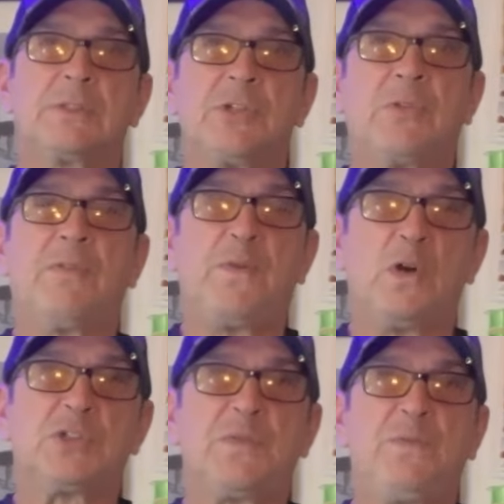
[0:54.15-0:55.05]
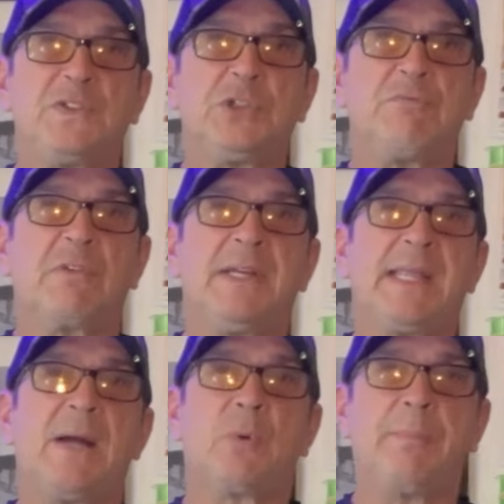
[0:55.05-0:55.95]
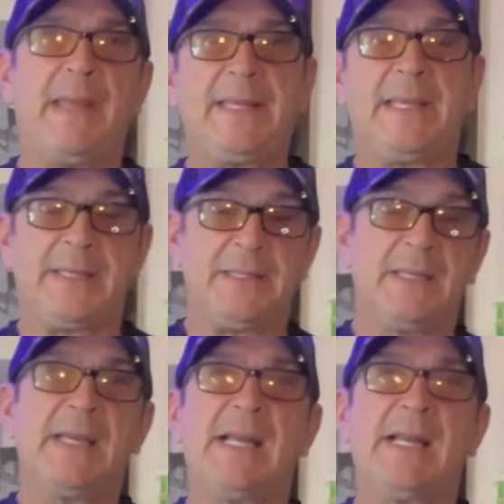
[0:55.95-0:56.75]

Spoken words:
So the first fishing rig that we're making